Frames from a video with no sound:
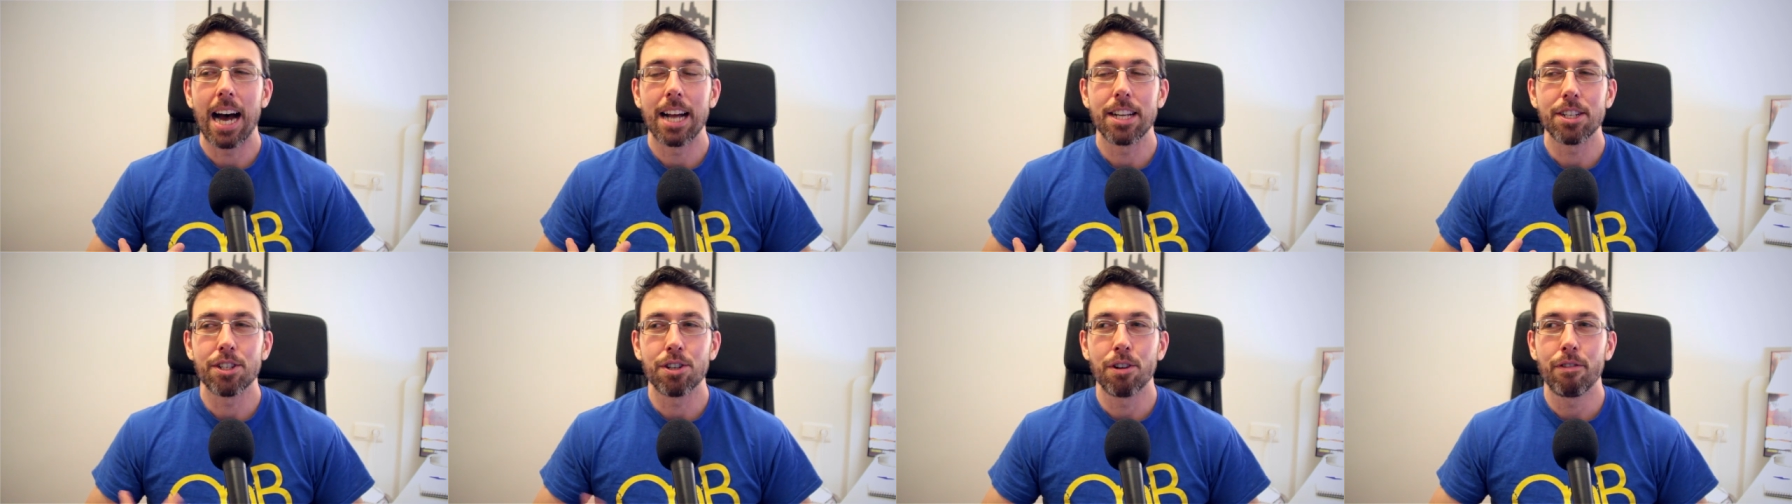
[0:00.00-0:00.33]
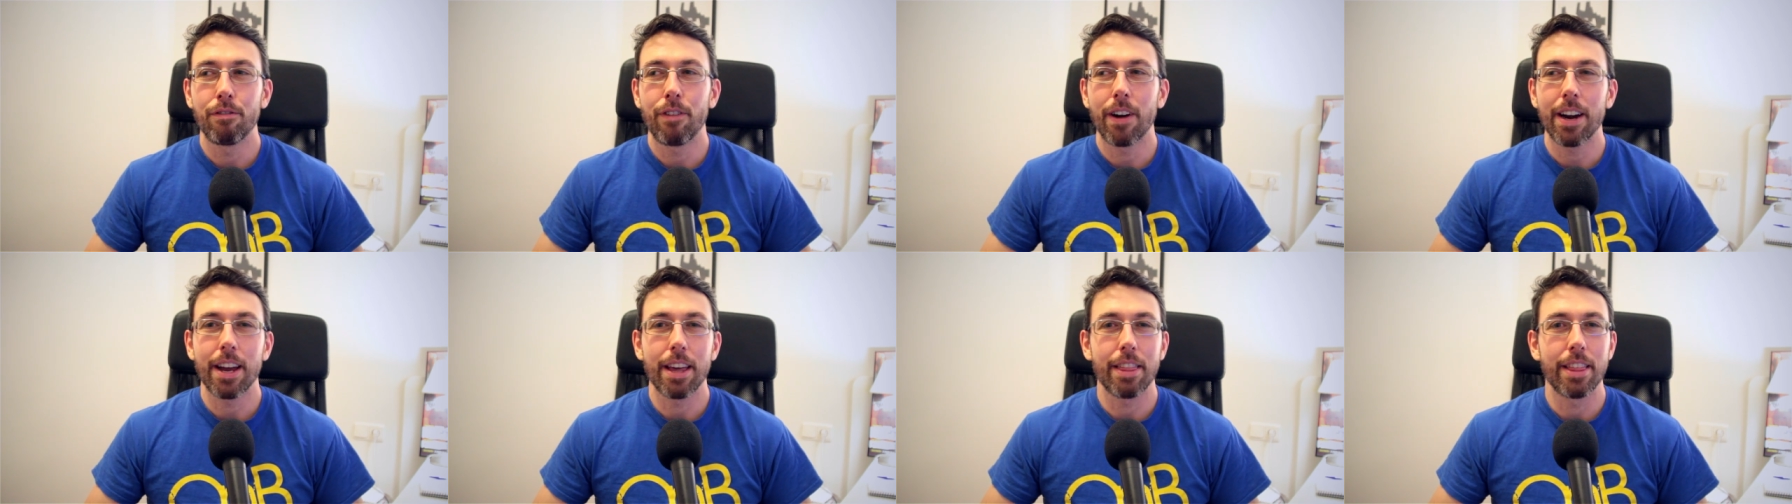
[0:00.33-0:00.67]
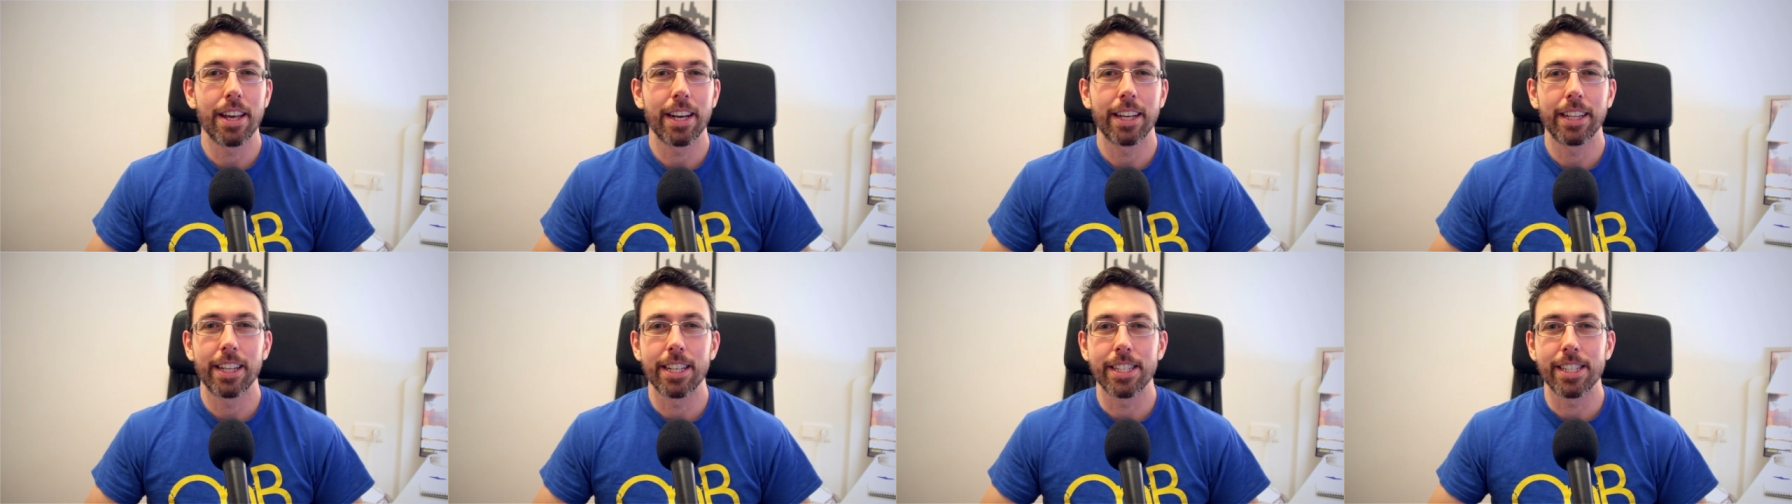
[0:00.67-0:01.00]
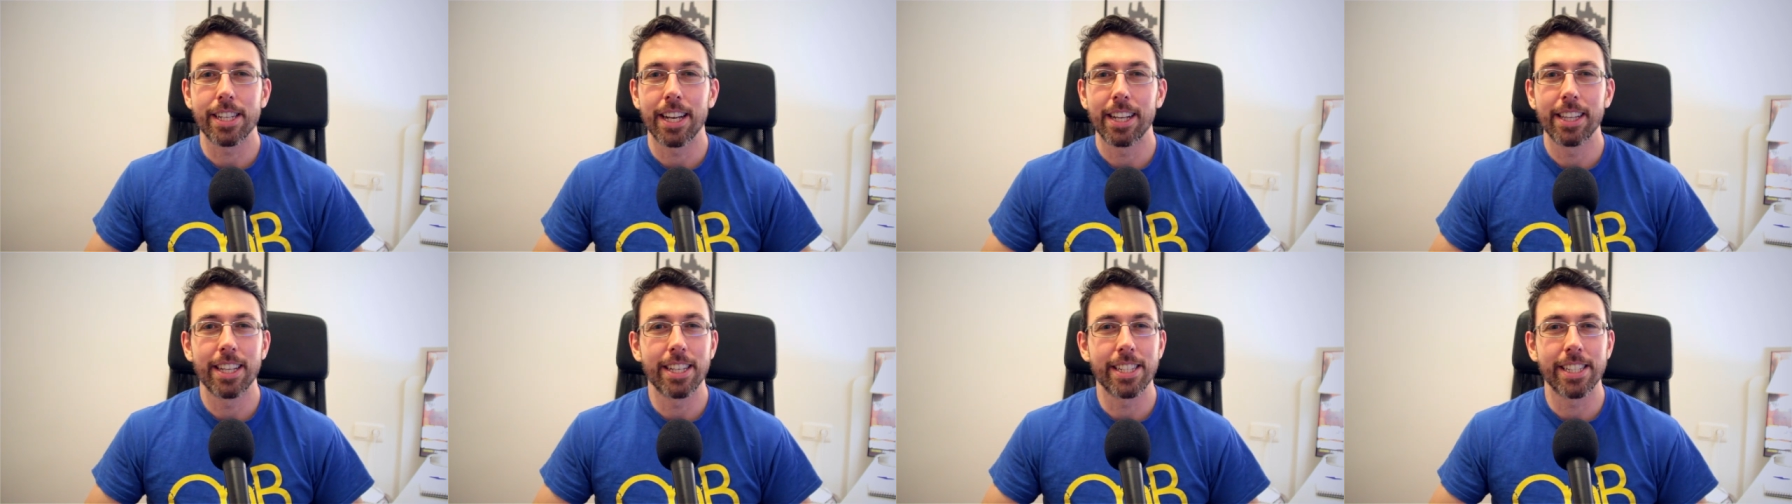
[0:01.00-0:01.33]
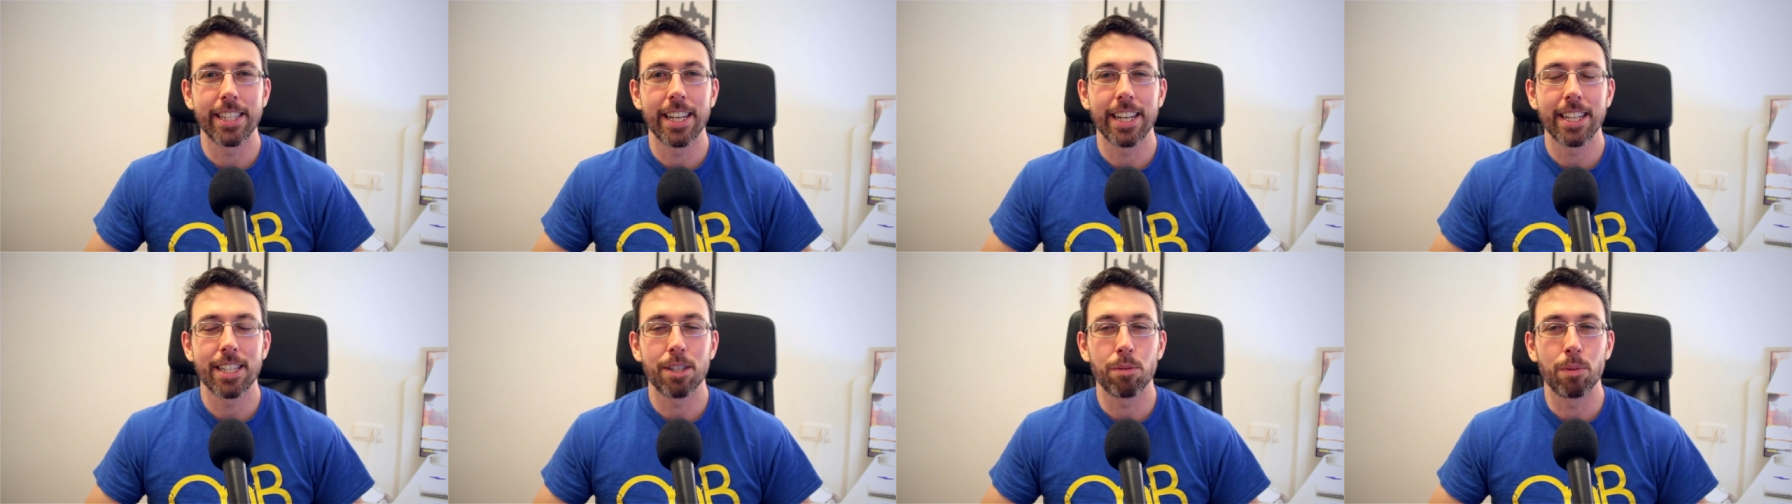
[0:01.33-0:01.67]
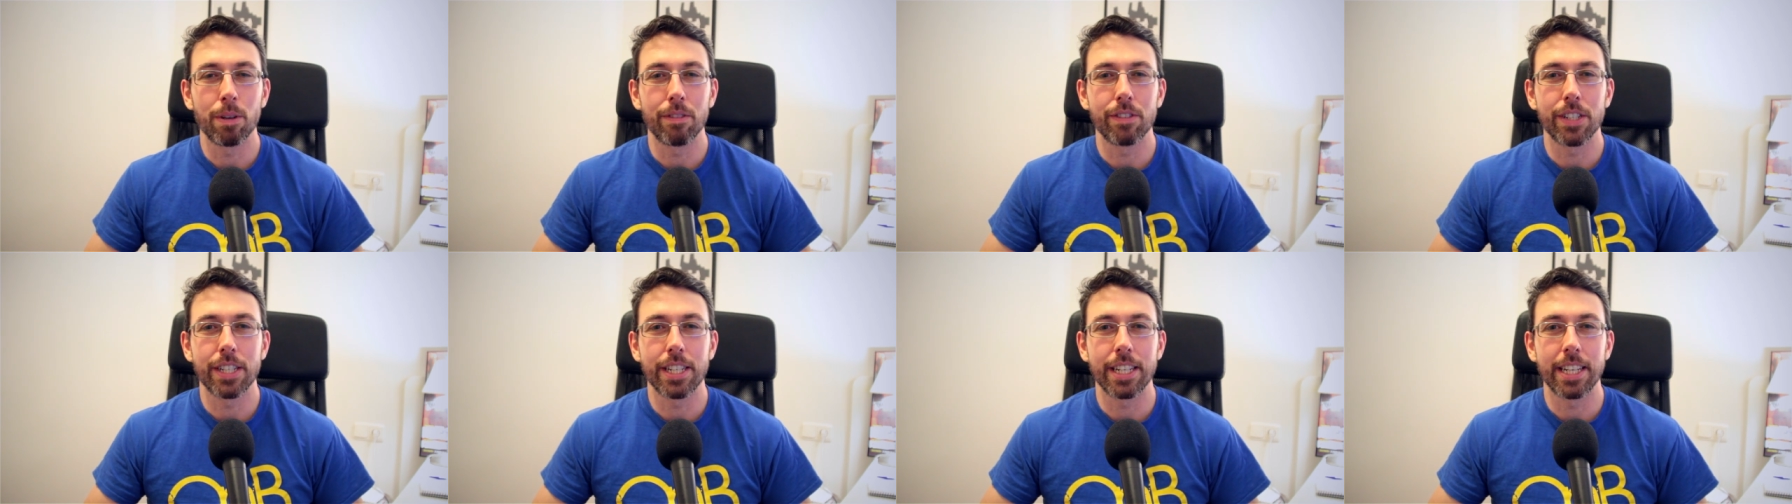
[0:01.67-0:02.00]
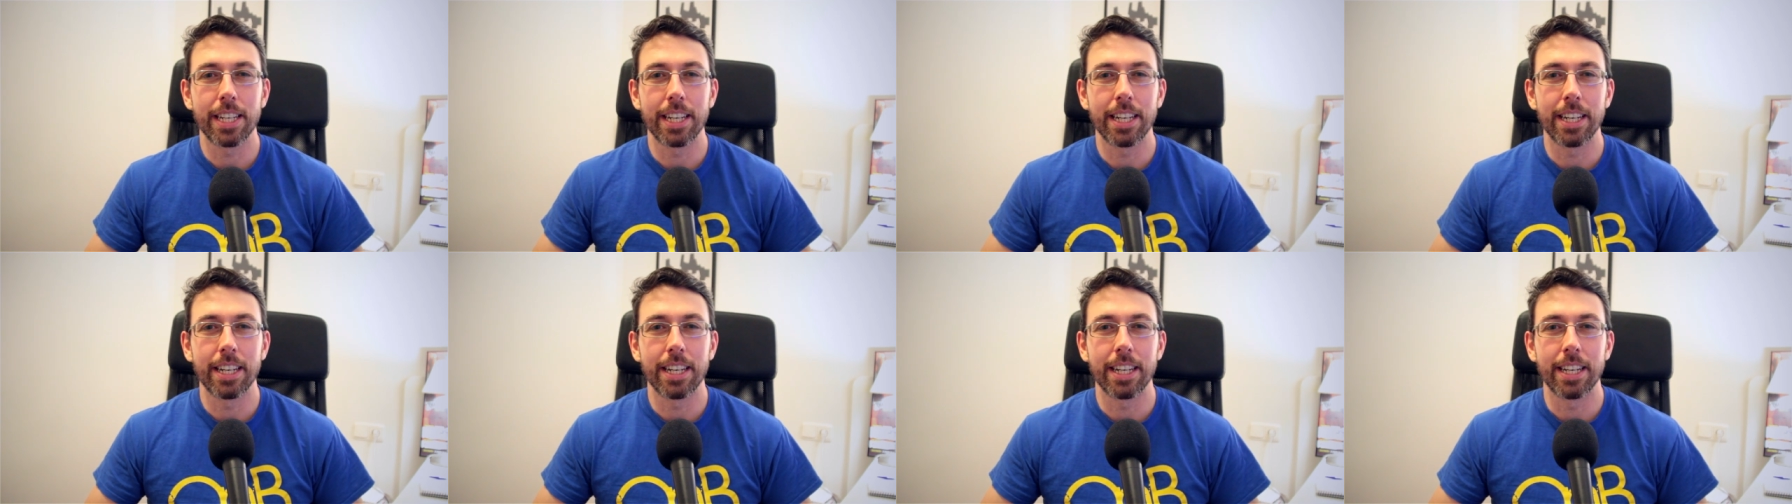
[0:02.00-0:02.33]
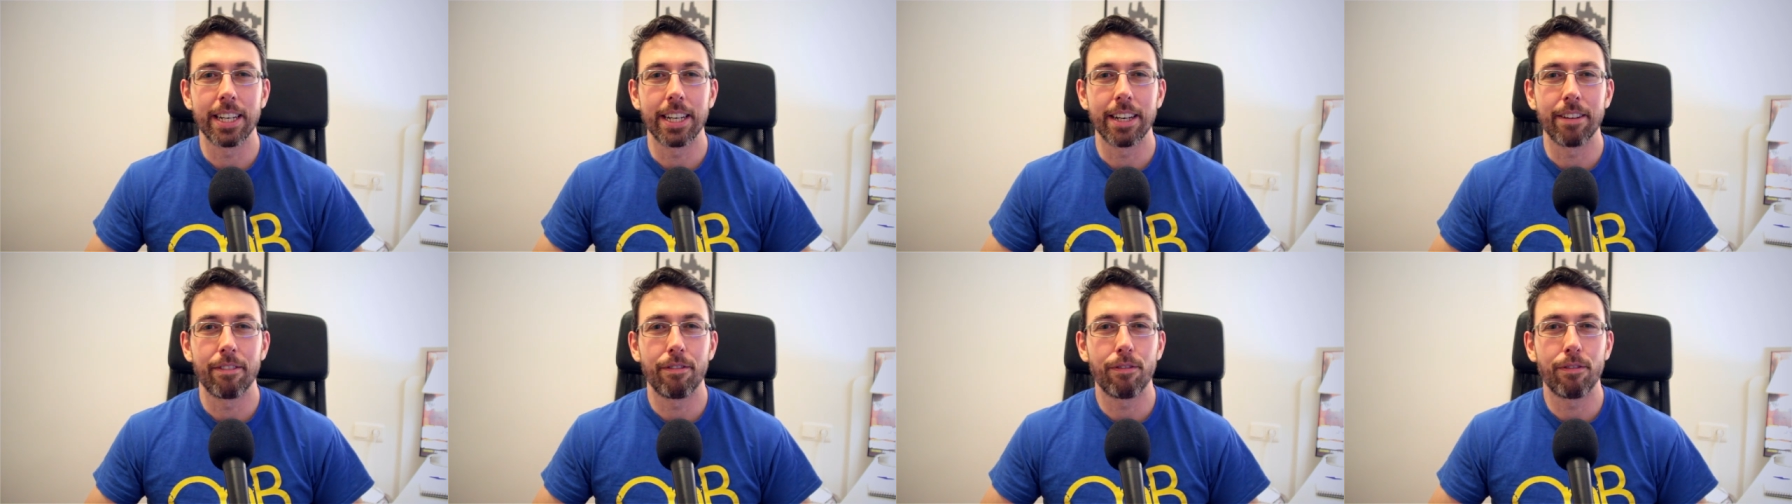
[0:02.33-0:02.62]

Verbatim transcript: So far, I think in the Sunday Sends we've seen uh,